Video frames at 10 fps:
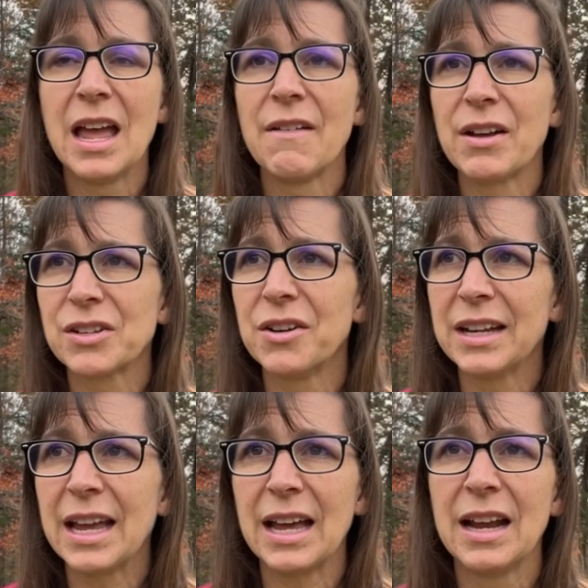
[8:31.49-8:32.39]
If I was going to
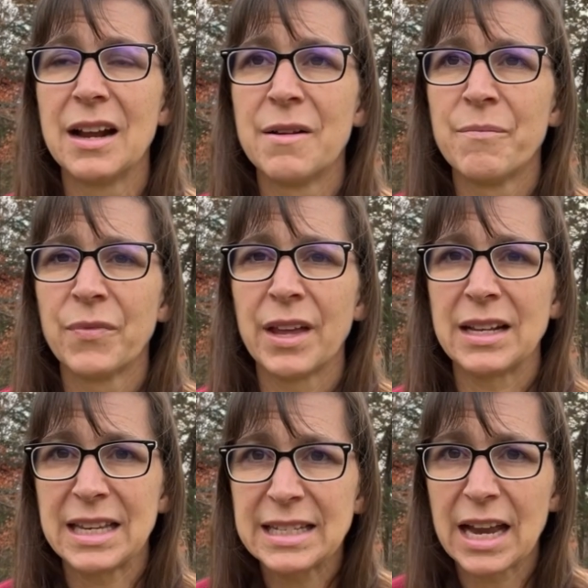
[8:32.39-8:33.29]
get a
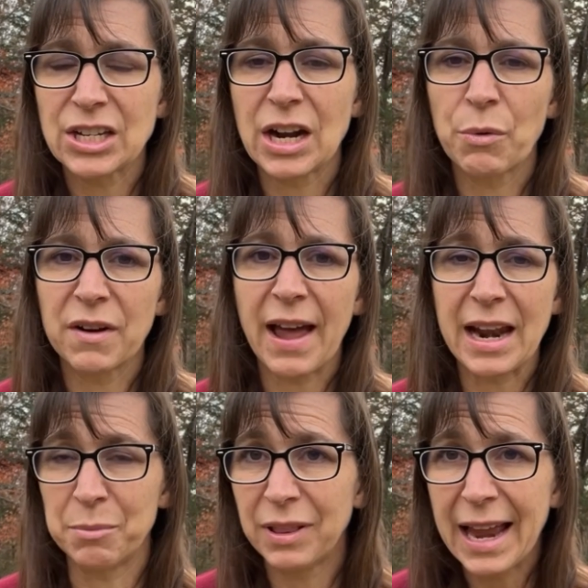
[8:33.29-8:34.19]
C-section, I would have had
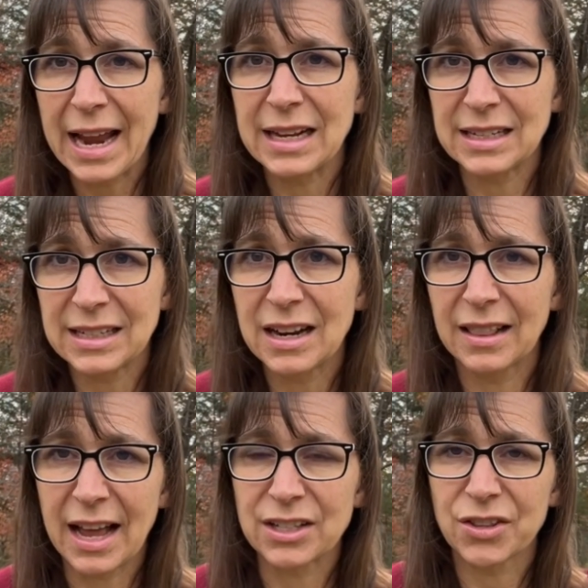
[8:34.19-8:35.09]
it planned and done it
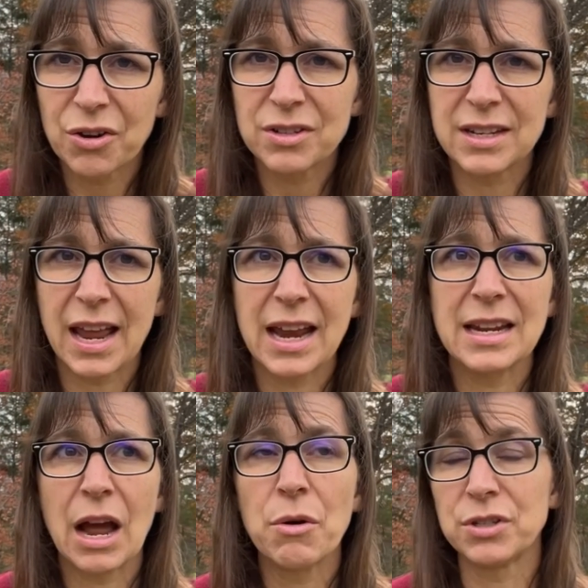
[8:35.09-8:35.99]
last Thursday.
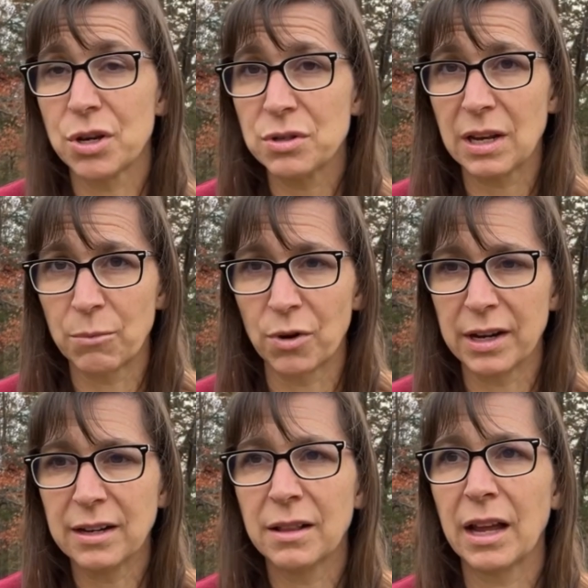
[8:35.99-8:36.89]
Now it was Tuesday
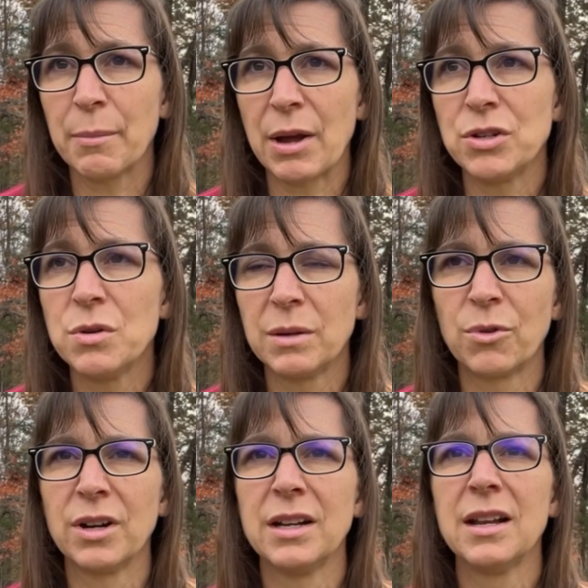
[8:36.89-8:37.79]
morning, about 2
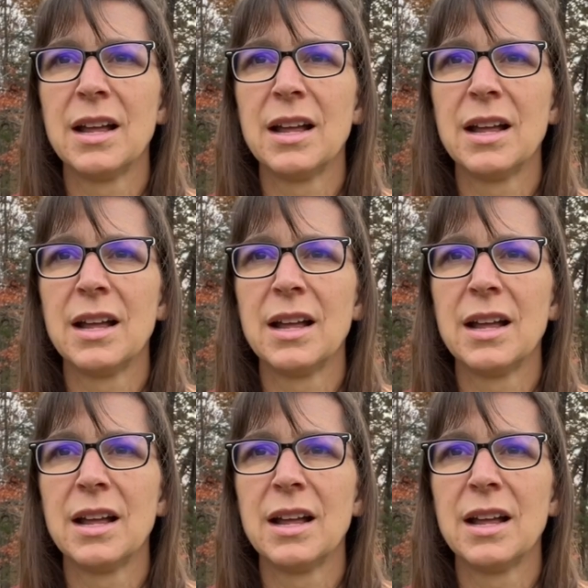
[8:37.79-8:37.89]
a.m.